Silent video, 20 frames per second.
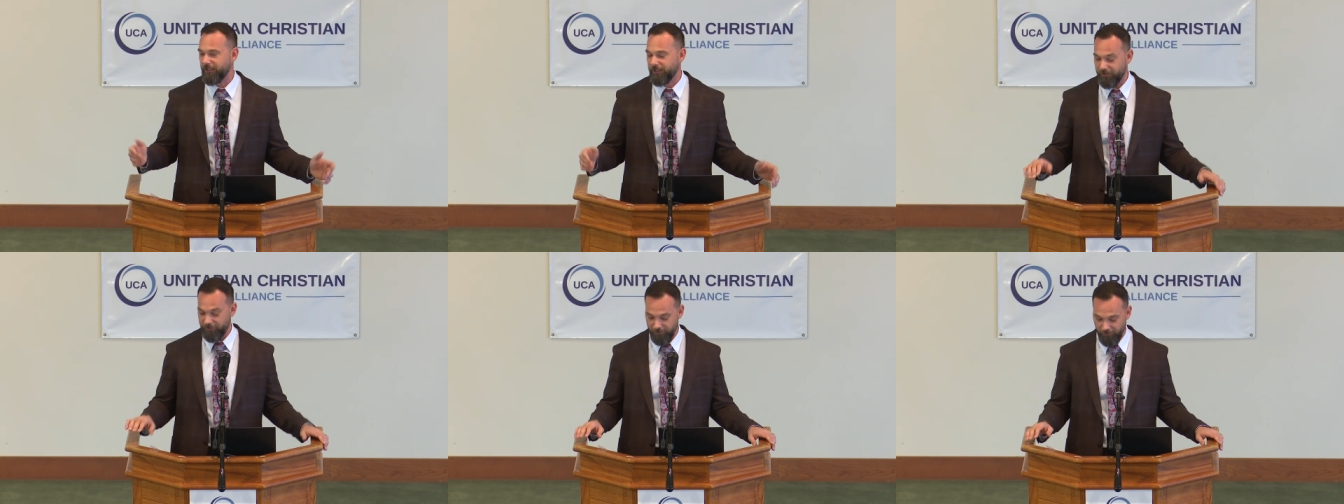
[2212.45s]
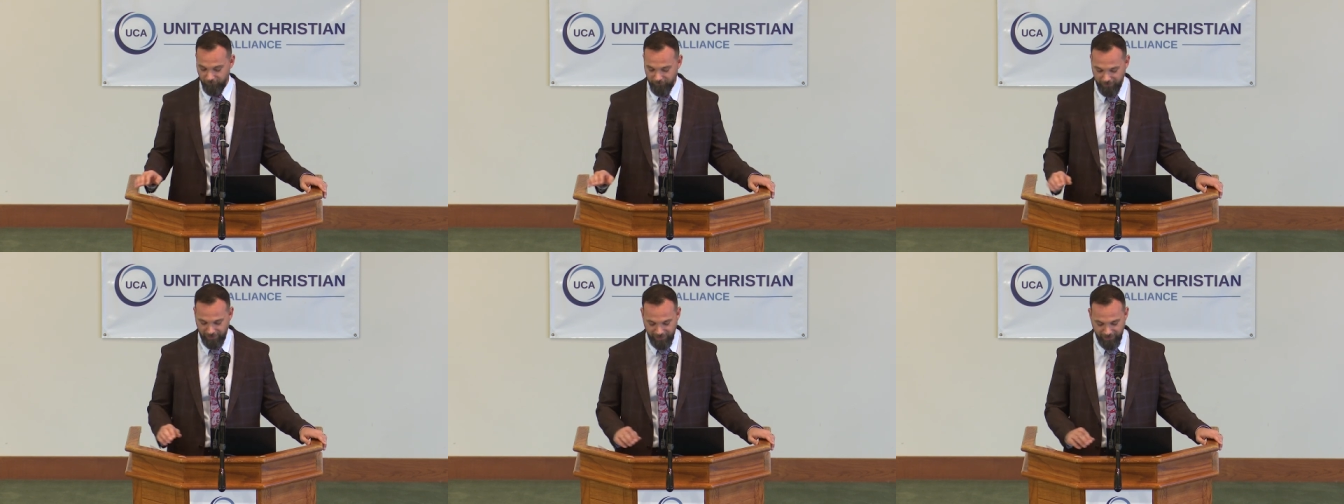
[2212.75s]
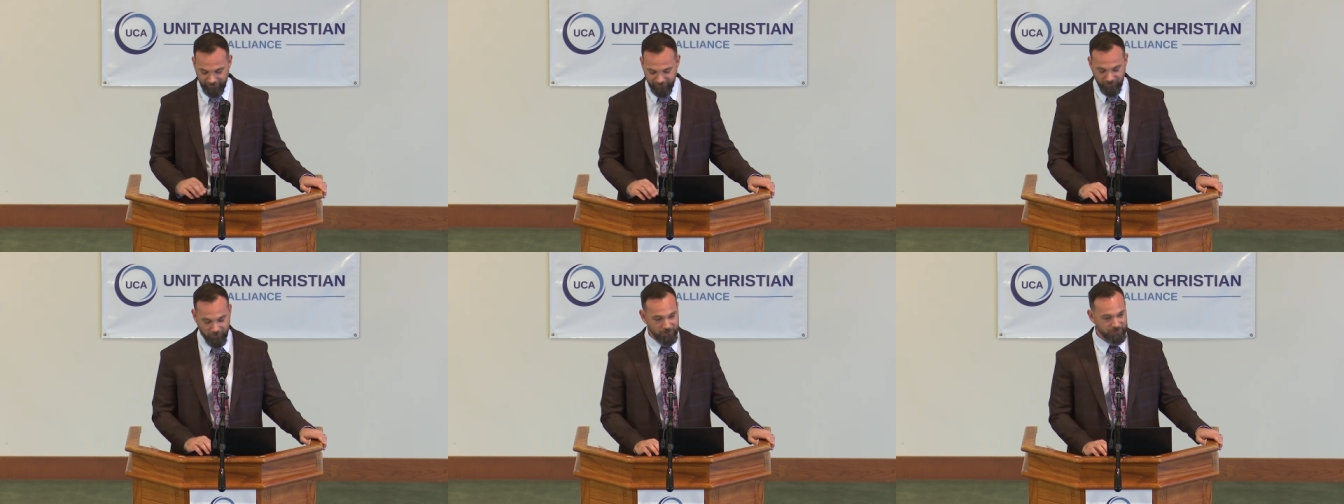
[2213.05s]
I don't know if they
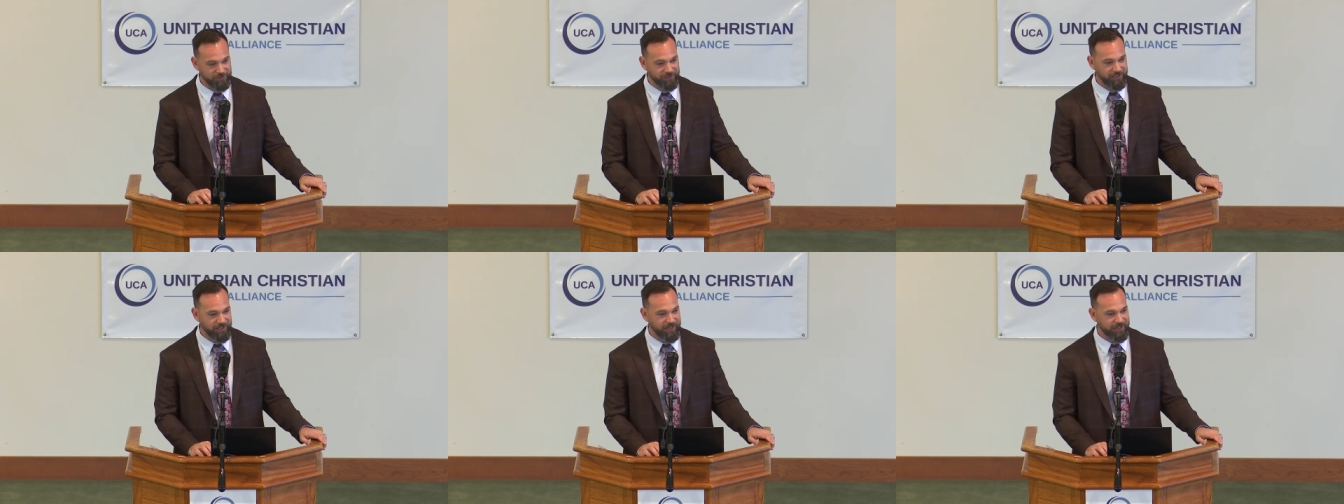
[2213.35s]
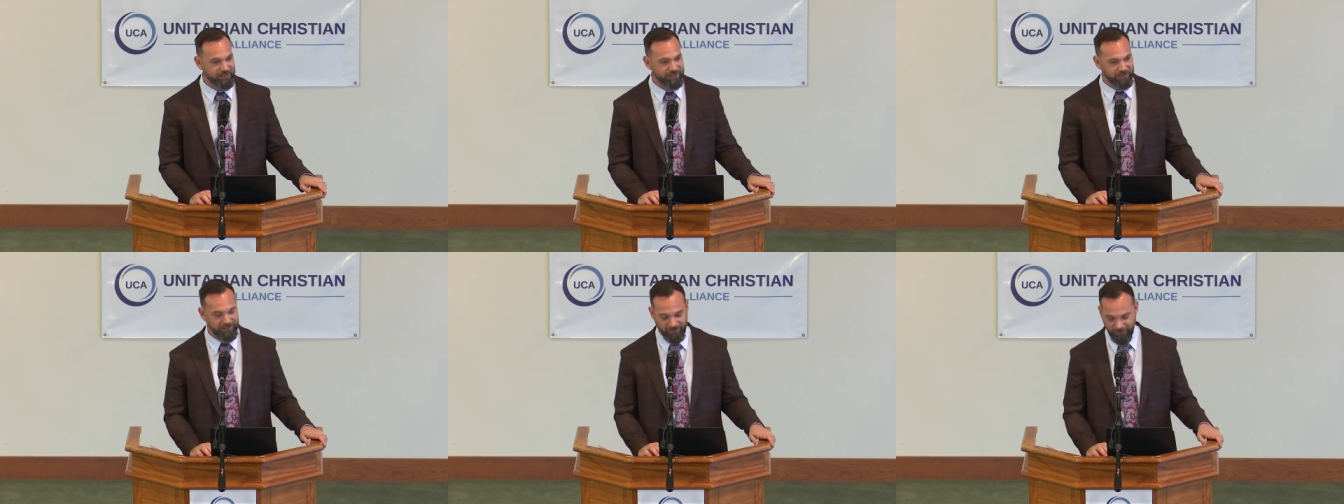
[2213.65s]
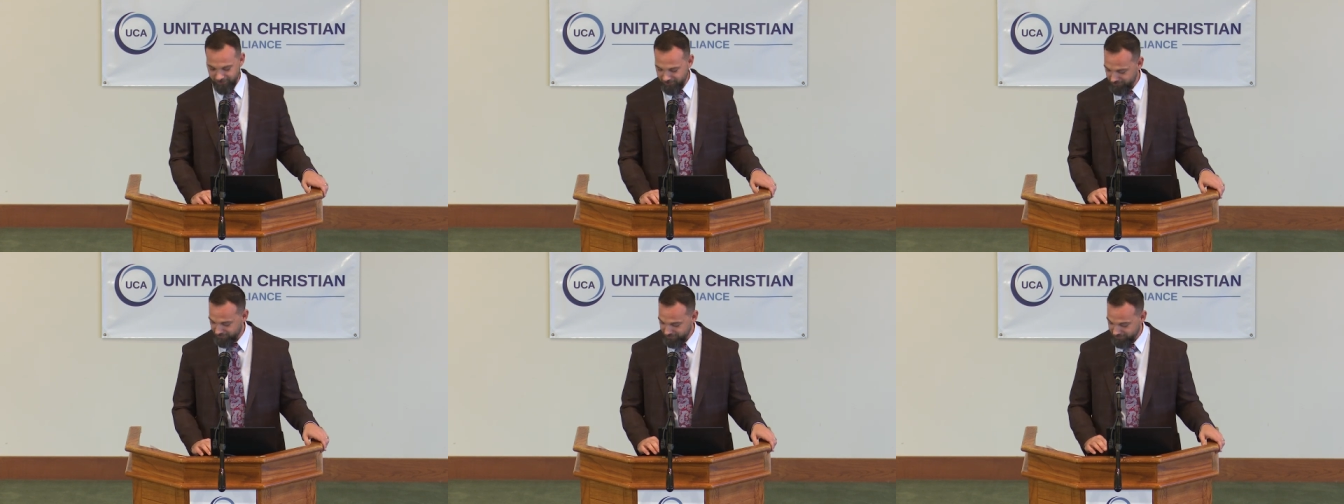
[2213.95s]
had those in the
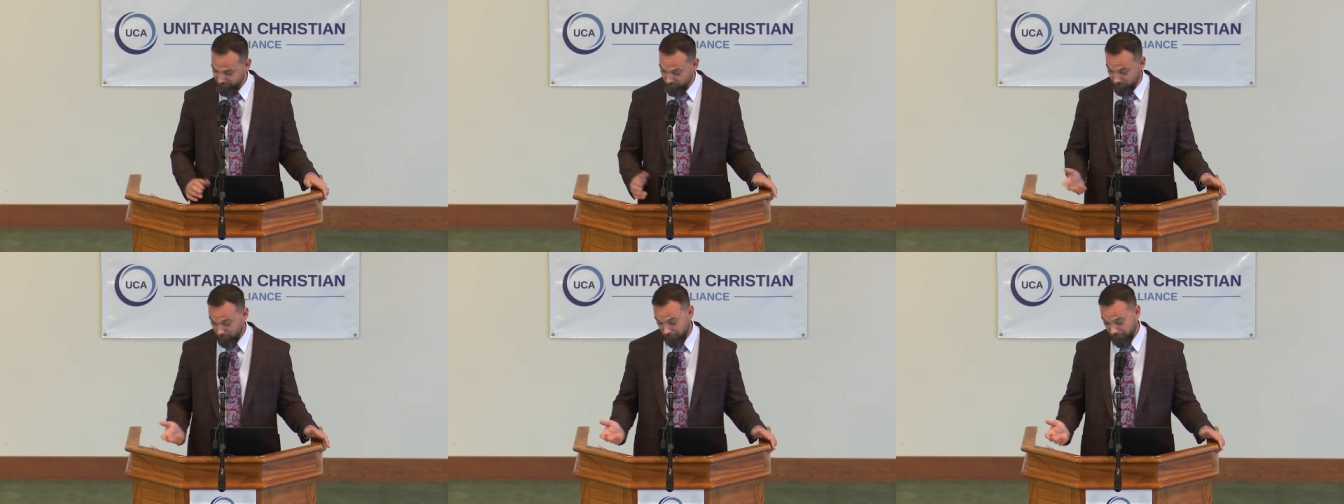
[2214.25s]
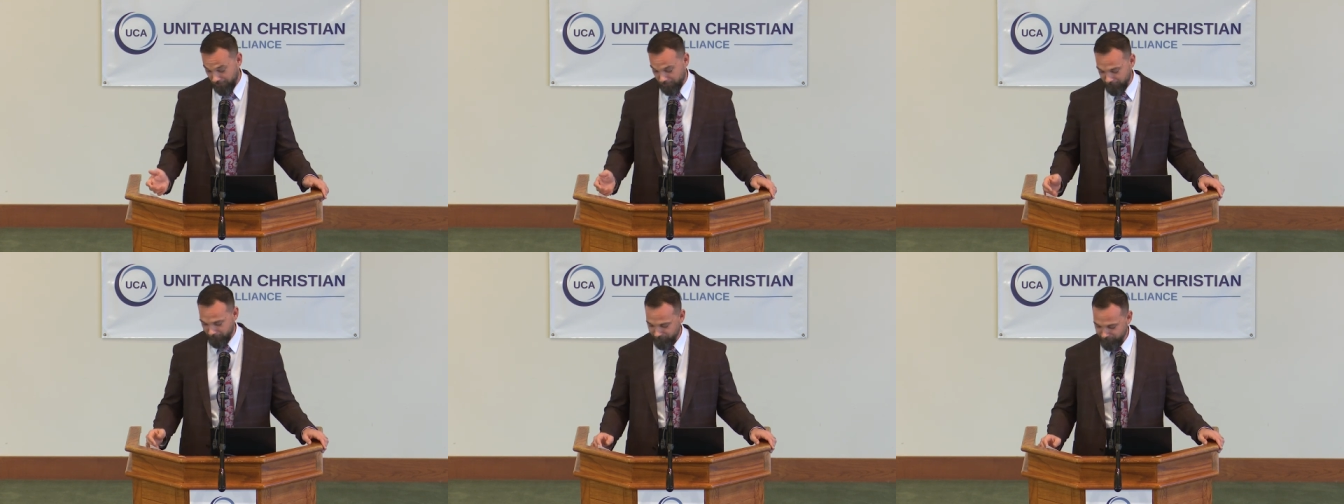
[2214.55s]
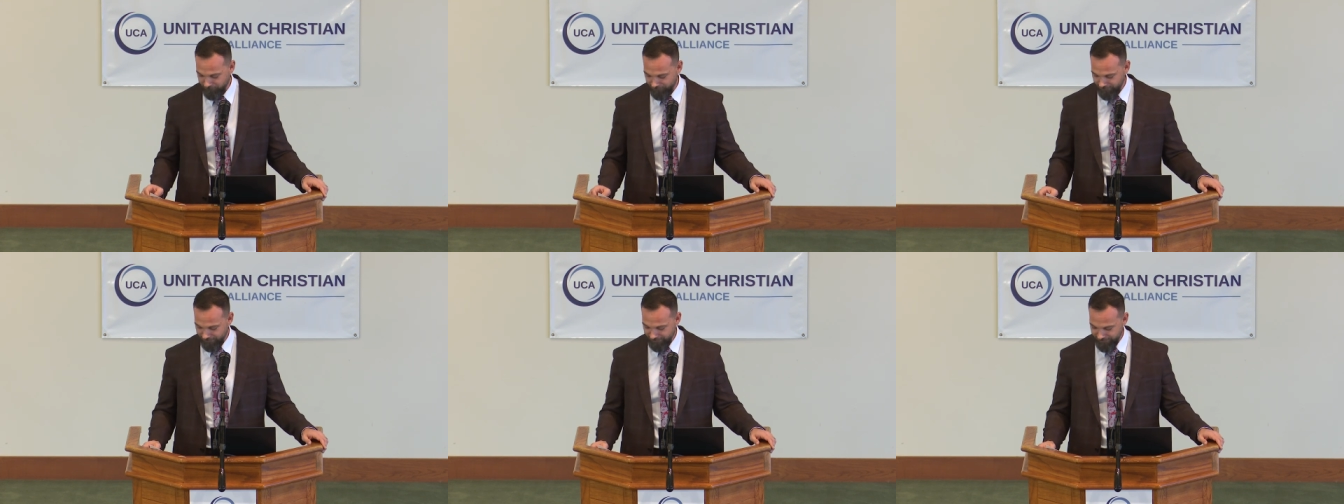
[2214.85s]
1800s, but
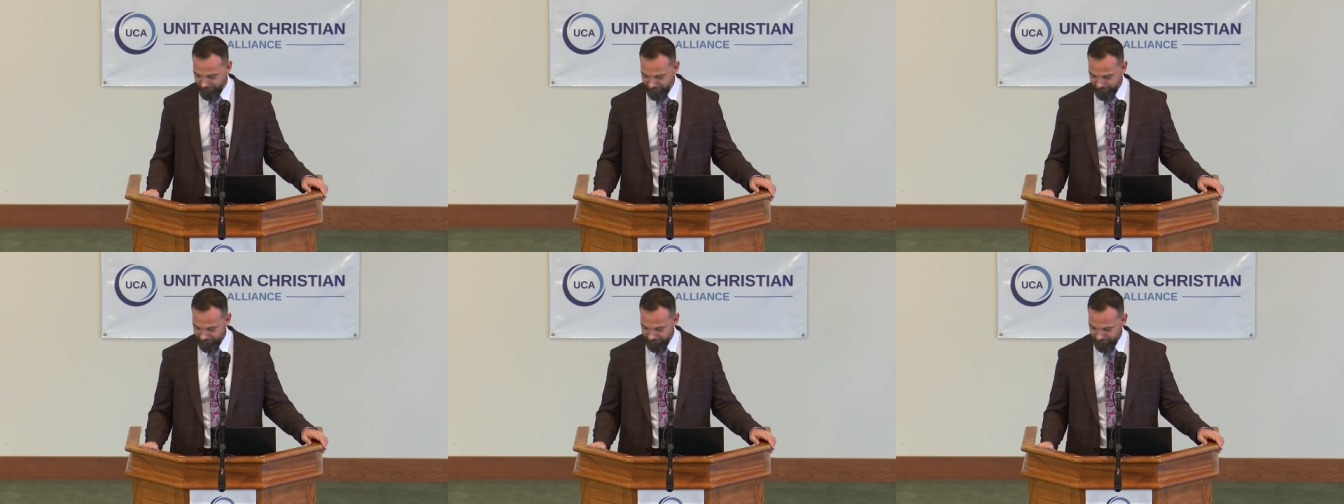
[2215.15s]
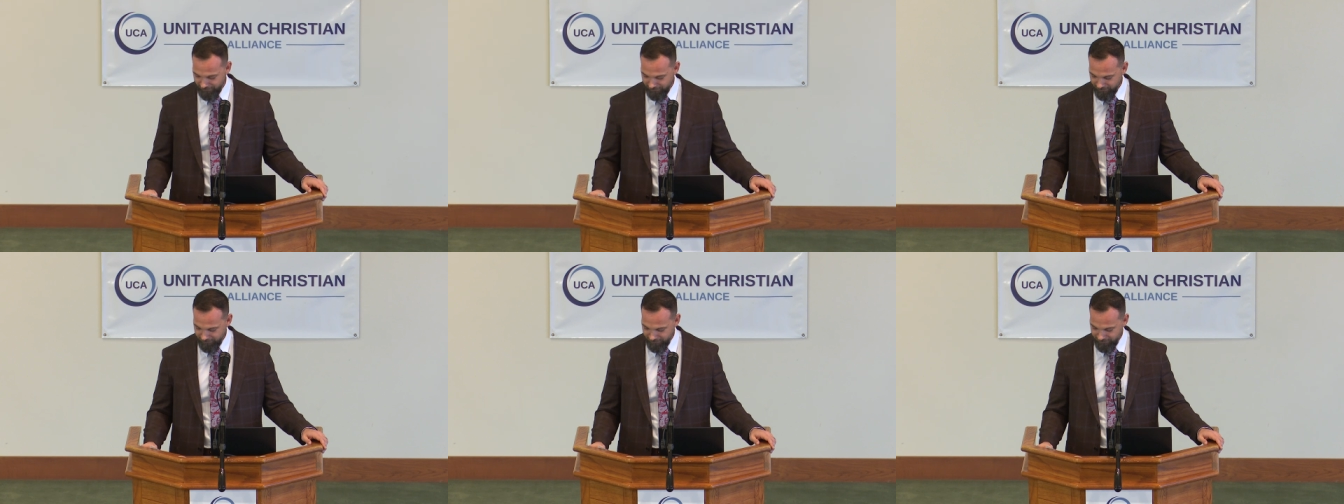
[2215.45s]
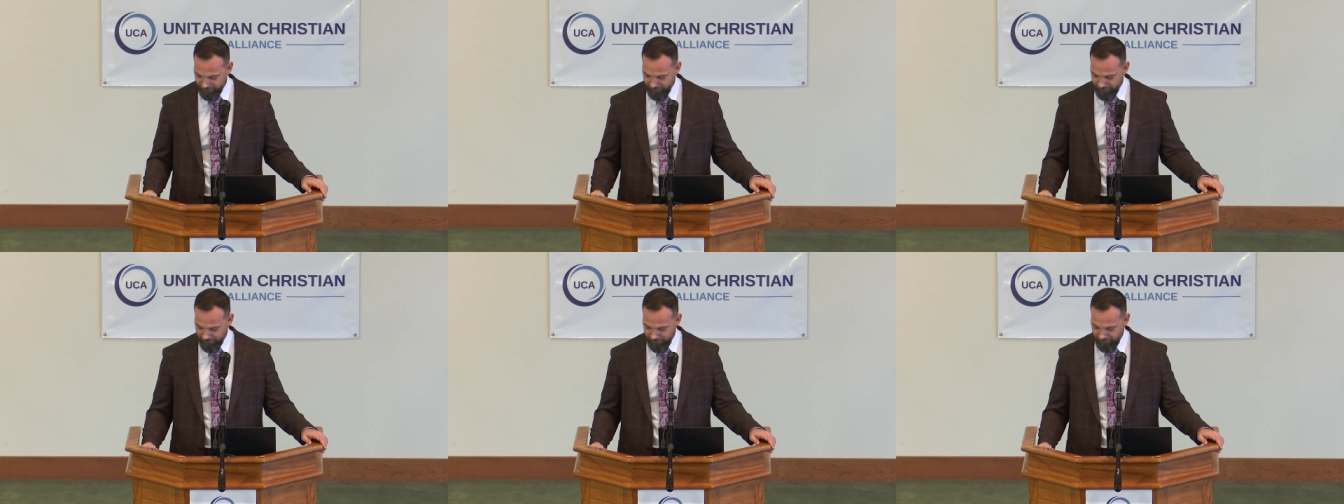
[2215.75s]

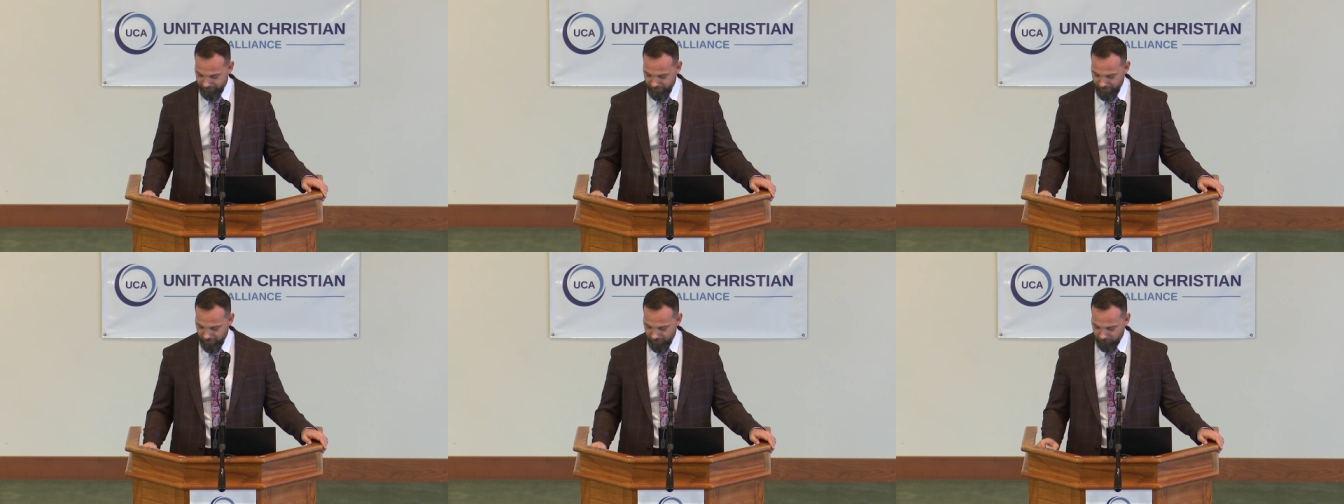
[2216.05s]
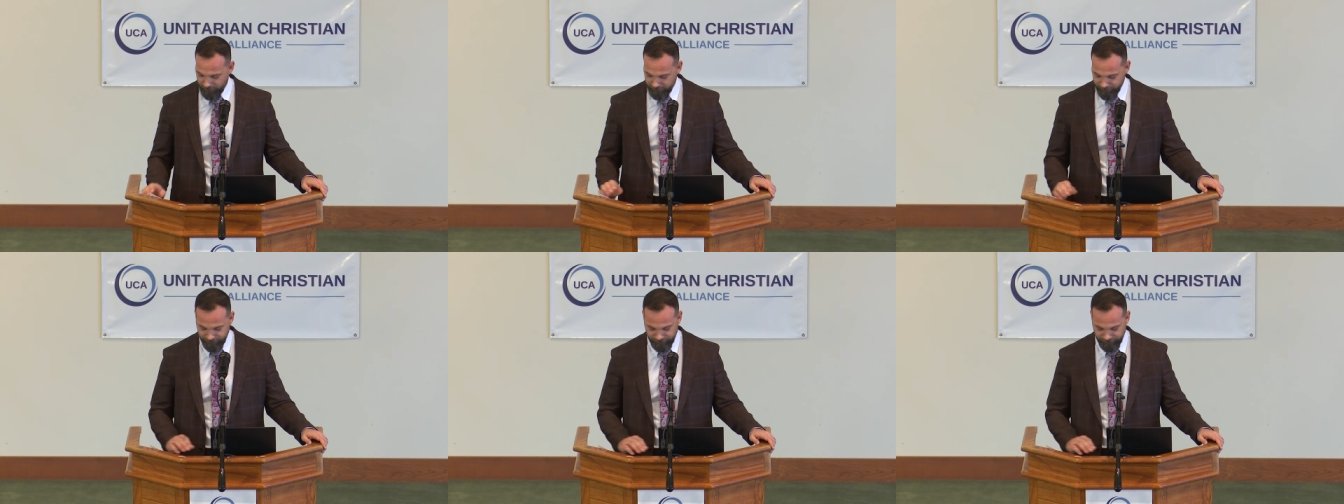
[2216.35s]
anyhow.